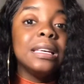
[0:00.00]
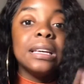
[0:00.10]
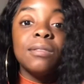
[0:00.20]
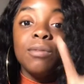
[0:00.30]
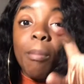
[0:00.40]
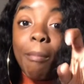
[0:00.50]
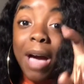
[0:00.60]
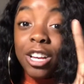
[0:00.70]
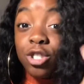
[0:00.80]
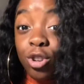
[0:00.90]
give
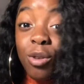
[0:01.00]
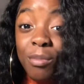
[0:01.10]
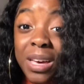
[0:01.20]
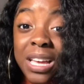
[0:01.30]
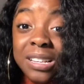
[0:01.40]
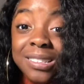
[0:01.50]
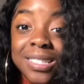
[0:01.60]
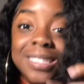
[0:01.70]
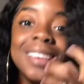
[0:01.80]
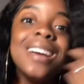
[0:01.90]

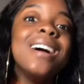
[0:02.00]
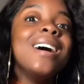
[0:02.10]
measurements,